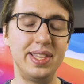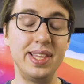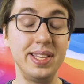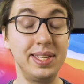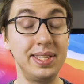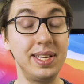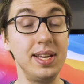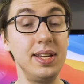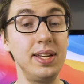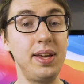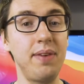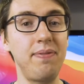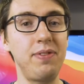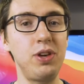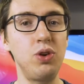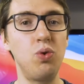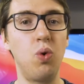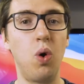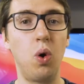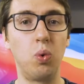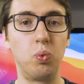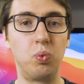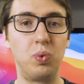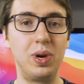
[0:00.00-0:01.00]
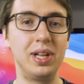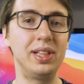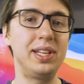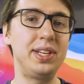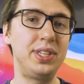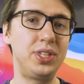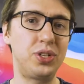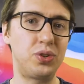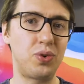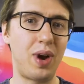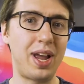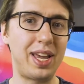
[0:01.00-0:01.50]
this can give you a really
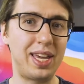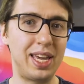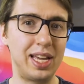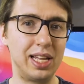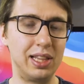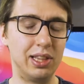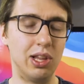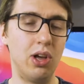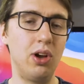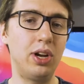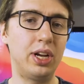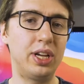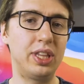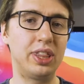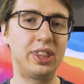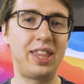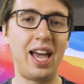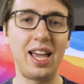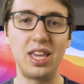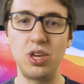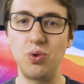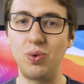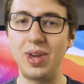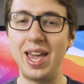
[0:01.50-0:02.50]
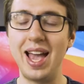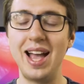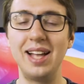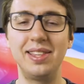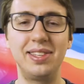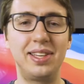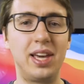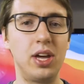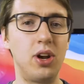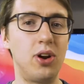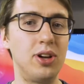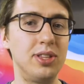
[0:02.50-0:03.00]
striking look that you
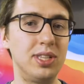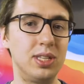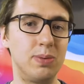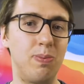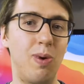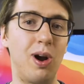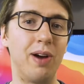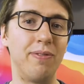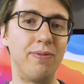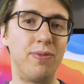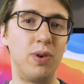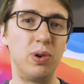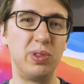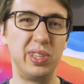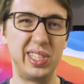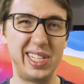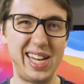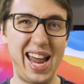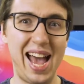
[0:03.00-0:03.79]
can't get on smartphones